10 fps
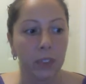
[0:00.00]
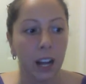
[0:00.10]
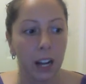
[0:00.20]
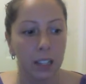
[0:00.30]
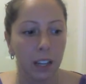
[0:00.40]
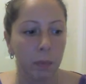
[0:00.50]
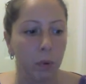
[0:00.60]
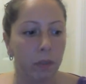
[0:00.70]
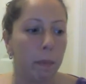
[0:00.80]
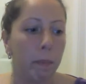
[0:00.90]
that's like
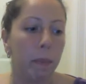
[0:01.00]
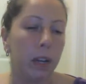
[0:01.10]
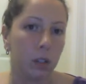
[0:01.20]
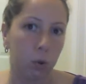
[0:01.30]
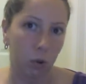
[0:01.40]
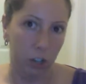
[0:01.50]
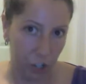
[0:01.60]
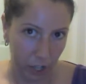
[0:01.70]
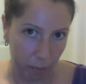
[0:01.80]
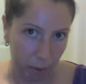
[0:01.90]
more of a
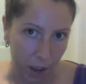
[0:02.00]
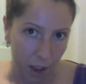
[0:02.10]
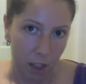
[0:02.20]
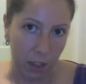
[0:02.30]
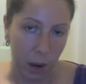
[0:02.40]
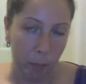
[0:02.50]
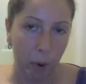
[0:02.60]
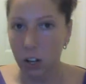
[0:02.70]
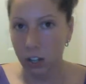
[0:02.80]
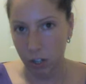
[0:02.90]
mentorship than a
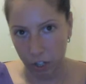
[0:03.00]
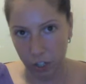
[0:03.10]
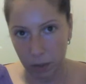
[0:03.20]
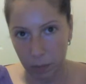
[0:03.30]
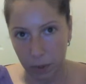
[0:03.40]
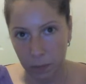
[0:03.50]
partnership.